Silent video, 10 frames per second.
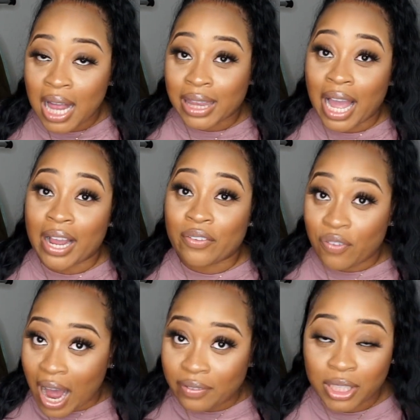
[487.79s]
like
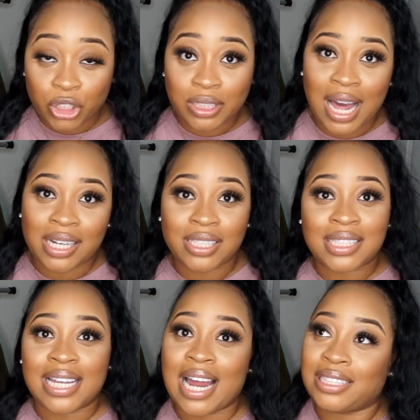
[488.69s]

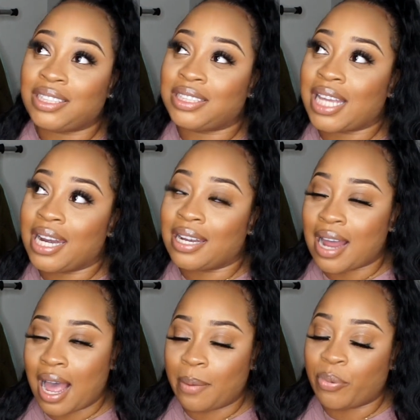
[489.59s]
$500, and I just
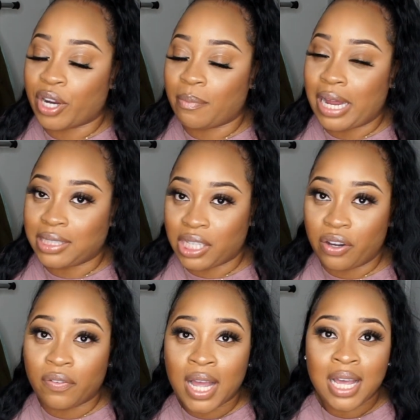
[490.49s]
cannot bring
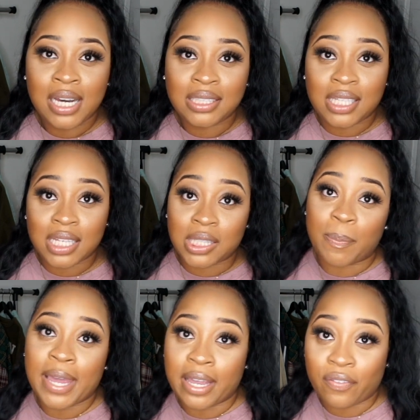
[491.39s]
myself to
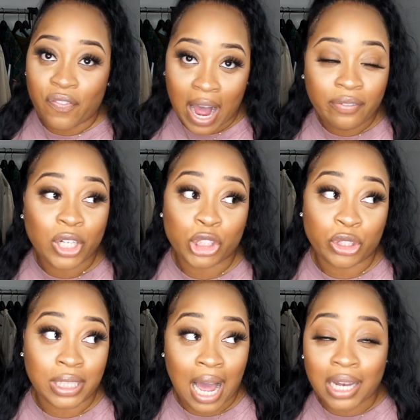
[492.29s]
spend
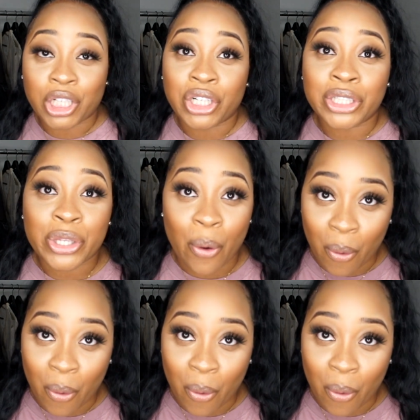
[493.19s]
$500